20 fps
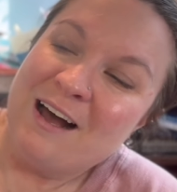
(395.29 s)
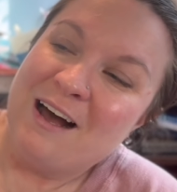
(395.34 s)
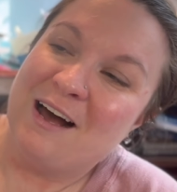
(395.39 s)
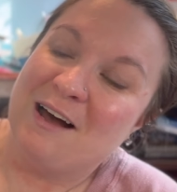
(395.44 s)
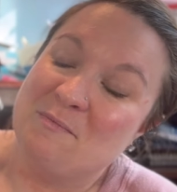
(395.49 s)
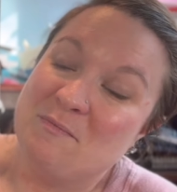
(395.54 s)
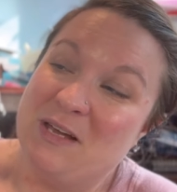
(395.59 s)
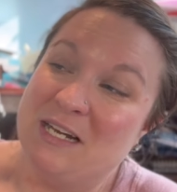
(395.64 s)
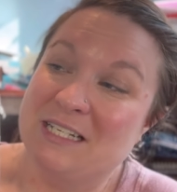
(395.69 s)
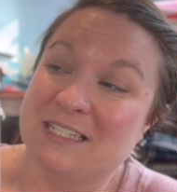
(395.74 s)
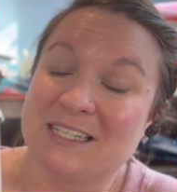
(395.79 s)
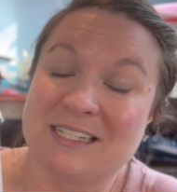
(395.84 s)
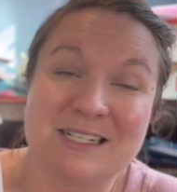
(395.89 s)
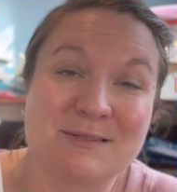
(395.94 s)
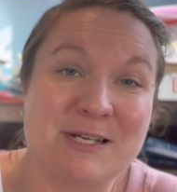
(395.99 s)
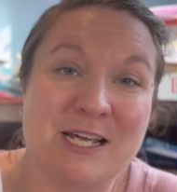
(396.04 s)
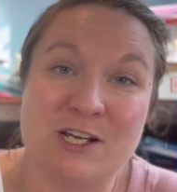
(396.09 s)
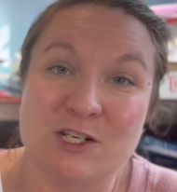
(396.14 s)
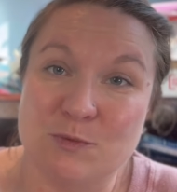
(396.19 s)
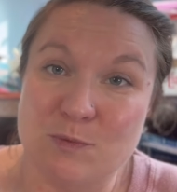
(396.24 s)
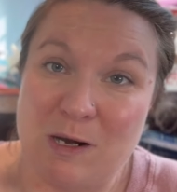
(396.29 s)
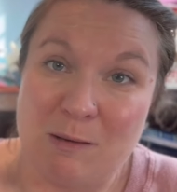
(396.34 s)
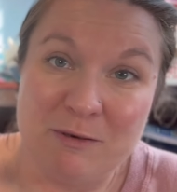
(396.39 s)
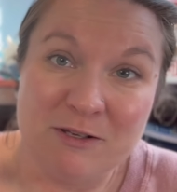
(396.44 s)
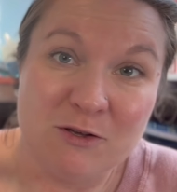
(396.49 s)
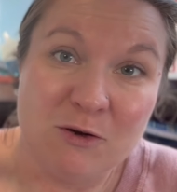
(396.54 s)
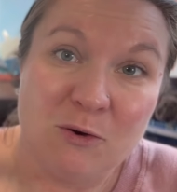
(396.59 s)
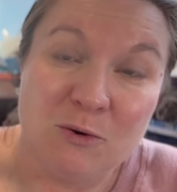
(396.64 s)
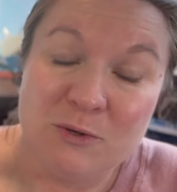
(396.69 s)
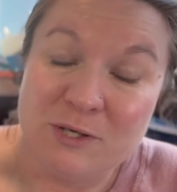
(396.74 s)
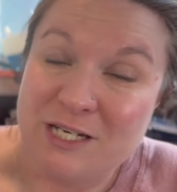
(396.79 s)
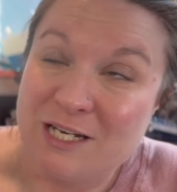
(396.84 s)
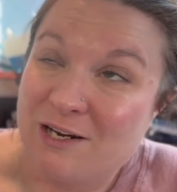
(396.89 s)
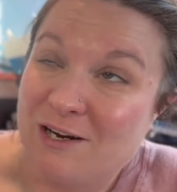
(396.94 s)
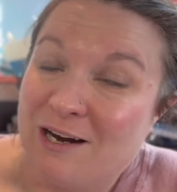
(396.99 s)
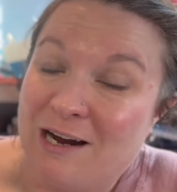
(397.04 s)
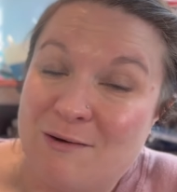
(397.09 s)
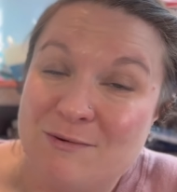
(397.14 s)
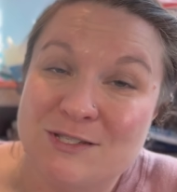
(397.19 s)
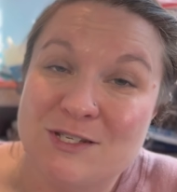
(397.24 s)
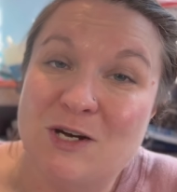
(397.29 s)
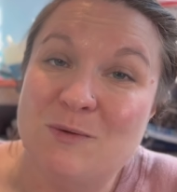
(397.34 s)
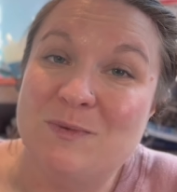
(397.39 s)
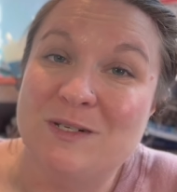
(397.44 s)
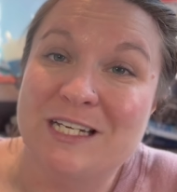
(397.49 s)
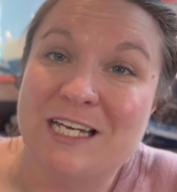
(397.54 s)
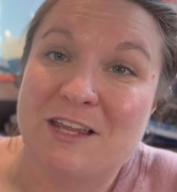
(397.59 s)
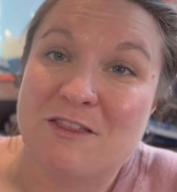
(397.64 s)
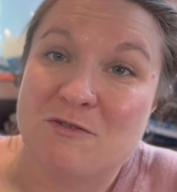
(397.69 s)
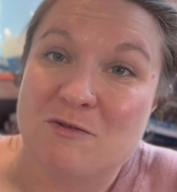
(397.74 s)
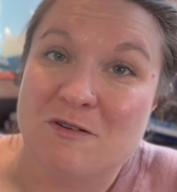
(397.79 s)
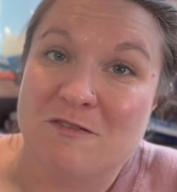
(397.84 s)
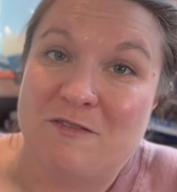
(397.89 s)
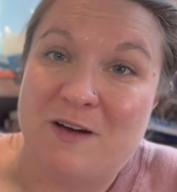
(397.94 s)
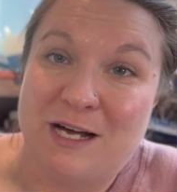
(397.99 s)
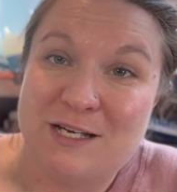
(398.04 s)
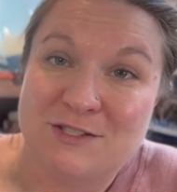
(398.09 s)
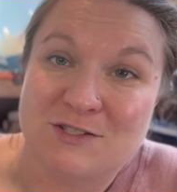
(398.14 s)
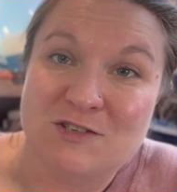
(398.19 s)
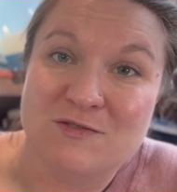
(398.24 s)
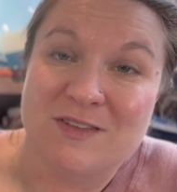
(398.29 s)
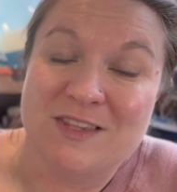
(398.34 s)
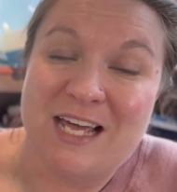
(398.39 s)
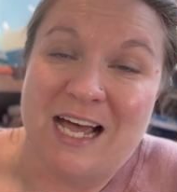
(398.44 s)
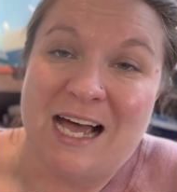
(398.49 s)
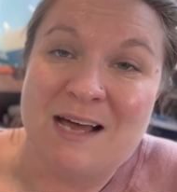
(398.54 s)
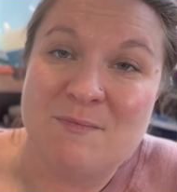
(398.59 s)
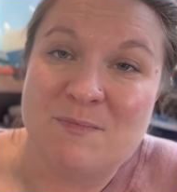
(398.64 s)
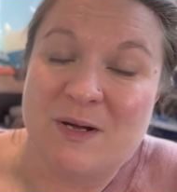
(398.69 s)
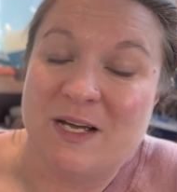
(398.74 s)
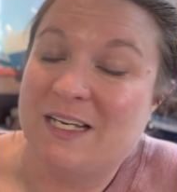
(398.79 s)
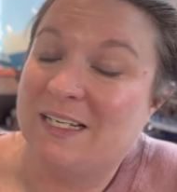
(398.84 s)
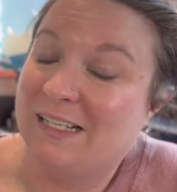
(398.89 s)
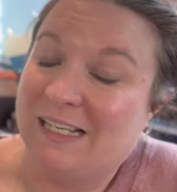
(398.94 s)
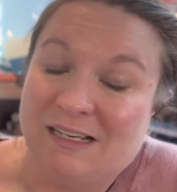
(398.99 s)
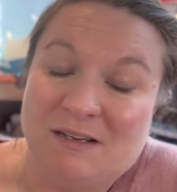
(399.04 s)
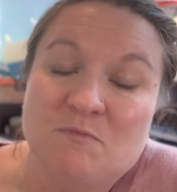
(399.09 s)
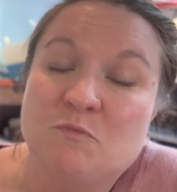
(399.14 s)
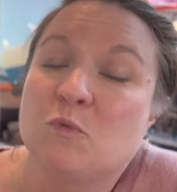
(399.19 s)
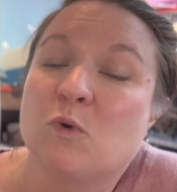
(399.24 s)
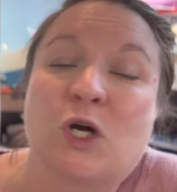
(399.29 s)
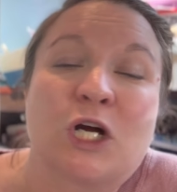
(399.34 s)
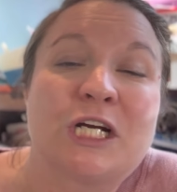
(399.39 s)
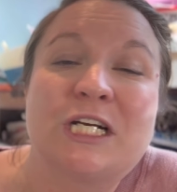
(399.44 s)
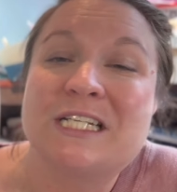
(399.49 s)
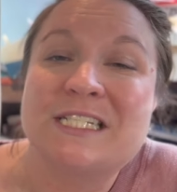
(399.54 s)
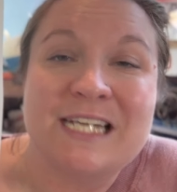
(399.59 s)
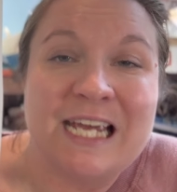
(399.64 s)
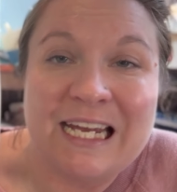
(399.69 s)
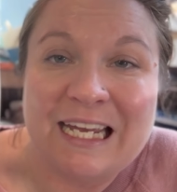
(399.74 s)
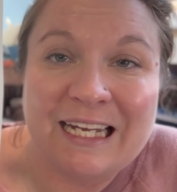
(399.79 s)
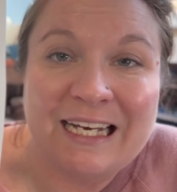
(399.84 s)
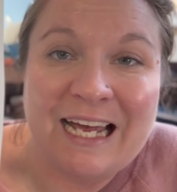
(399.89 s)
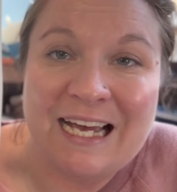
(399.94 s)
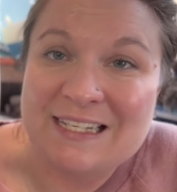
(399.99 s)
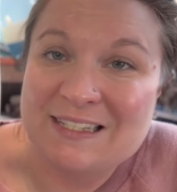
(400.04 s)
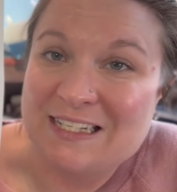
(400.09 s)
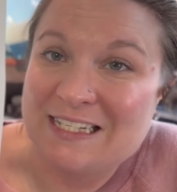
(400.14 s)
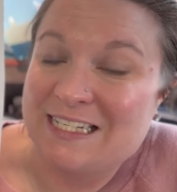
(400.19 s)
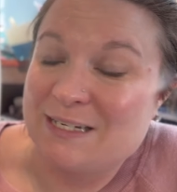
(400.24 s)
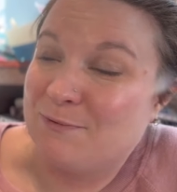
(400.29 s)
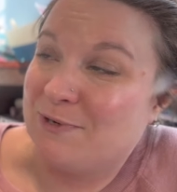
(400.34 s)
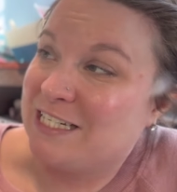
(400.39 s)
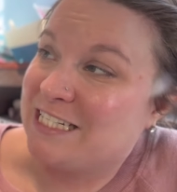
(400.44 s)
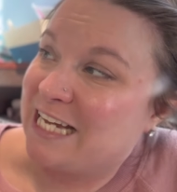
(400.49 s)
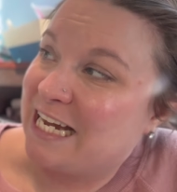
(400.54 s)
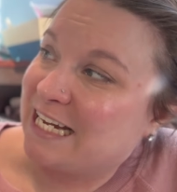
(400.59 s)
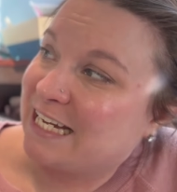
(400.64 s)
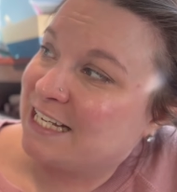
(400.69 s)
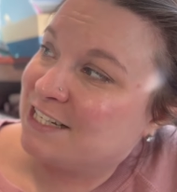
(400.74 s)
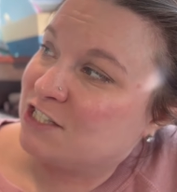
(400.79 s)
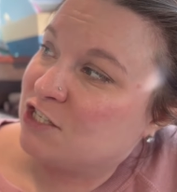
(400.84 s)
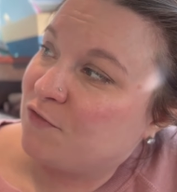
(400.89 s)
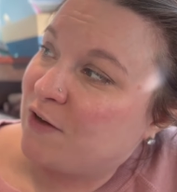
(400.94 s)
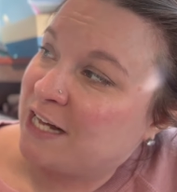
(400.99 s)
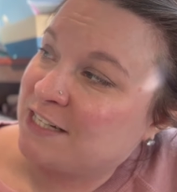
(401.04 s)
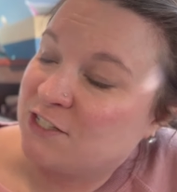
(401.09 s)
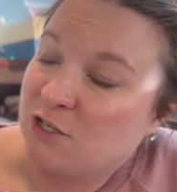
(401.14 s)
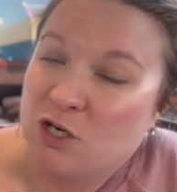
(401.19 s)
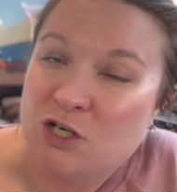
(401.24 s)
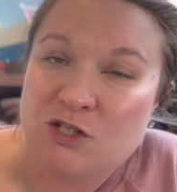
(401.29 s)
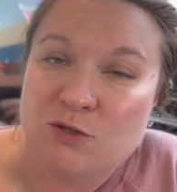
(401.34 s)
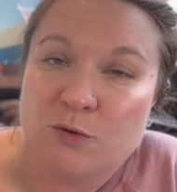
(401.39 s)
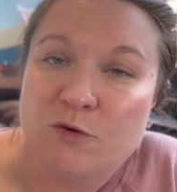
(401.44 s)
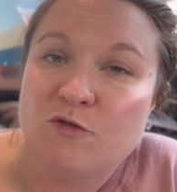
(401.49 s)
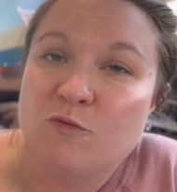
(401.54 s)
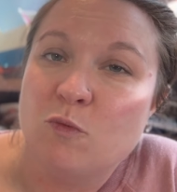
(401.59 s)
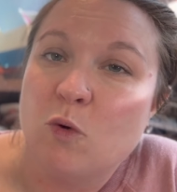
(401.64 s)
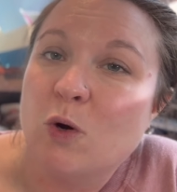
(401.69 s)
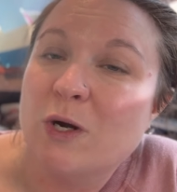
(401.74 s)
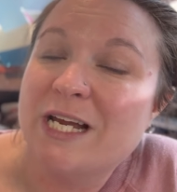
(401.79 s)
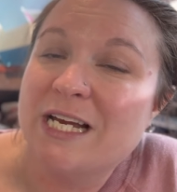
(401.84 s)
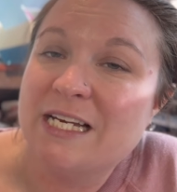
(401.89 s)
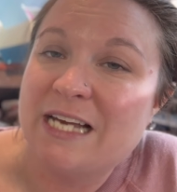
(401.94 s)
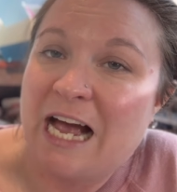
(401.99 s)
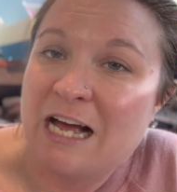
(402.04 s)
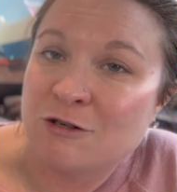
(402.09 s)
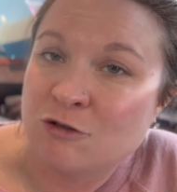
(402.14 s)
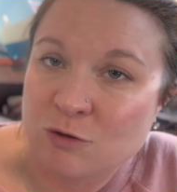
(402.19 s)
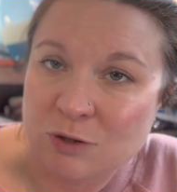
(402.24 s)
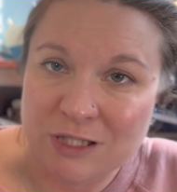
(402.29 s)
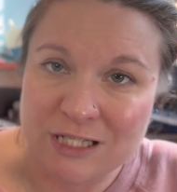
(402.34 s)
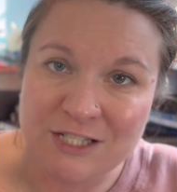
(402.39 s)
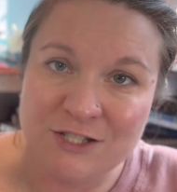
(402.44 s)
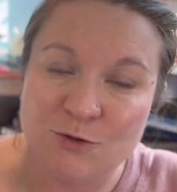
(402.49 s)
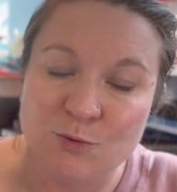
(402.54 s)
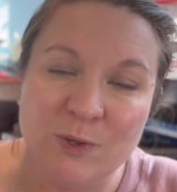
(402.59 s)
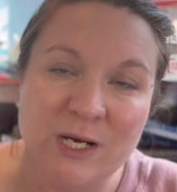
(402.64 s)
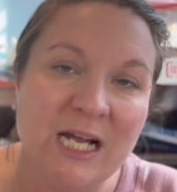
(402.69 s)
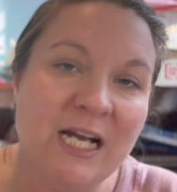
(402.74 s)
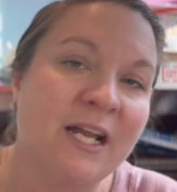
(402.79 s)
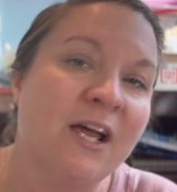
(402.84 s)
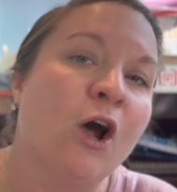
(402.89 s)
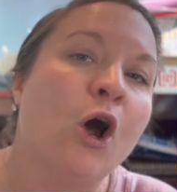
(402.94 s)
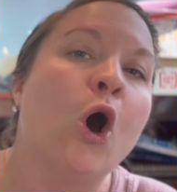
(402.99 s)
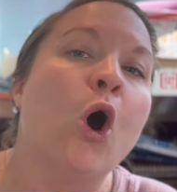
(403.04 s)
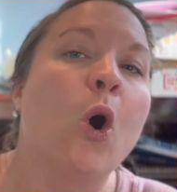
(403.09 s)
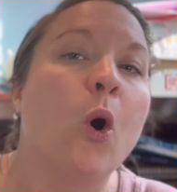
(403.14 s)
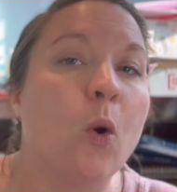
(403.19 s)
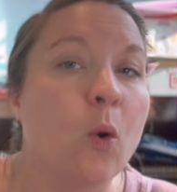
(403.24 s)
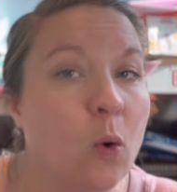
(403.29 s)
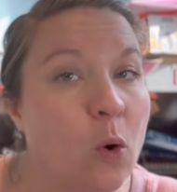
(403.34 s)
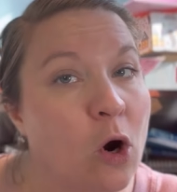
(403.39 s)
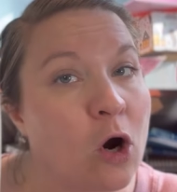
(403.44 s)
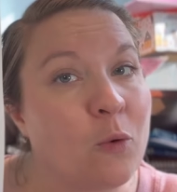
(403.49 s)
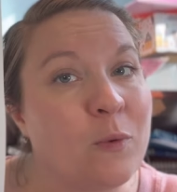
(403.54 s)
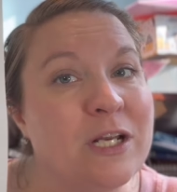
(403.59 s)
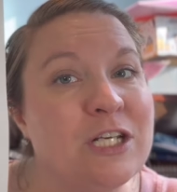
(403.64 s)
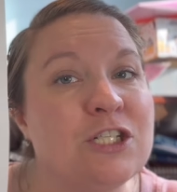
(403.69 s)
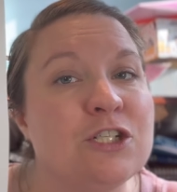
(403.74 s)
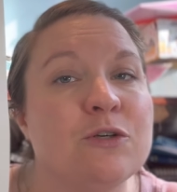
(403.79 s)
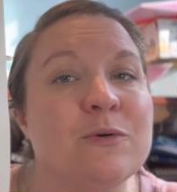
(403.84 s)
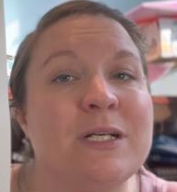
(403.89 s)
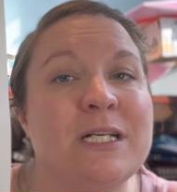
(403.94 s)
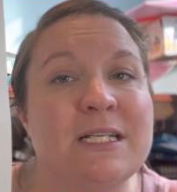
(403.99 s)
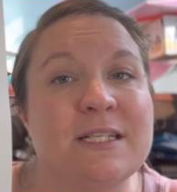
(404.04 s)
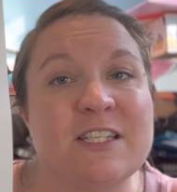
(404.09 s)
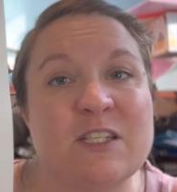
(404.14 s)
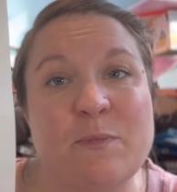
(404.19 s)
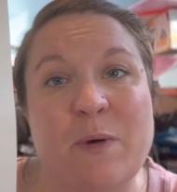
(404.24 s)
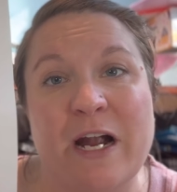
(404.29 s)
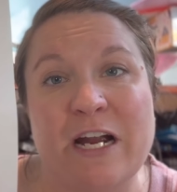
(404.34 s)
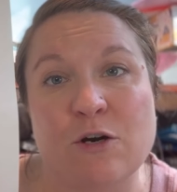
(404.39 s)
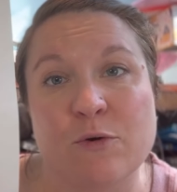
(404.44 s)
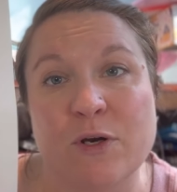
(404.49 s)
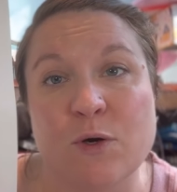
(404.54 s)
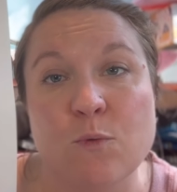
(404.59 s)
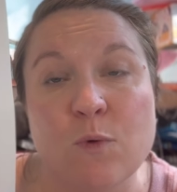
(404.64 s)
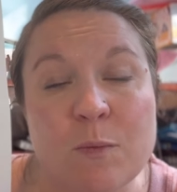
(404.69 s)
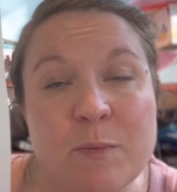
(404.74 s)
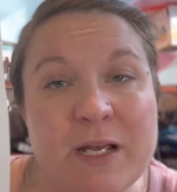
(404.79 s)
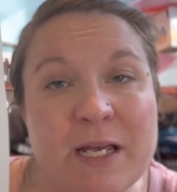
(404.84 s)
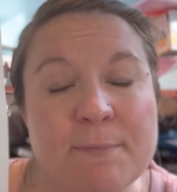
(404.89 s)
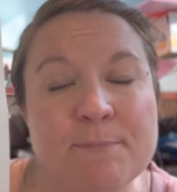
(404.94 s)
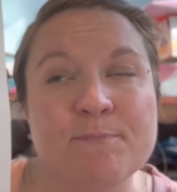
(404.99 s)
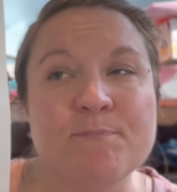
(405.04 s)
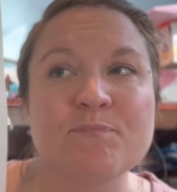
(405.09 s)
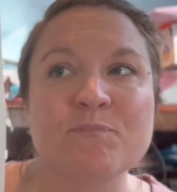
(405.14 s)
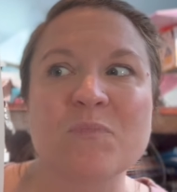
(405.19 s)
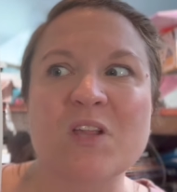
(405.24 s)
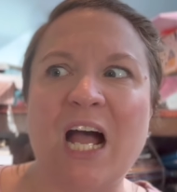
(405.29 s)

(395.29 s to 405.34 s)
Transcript: It is going to take us probably the whole year. I was hoping to get through it faster than that, but we're going to take it as we take it. So that's our sort of morning naturalist read, or we do an inspiring woman.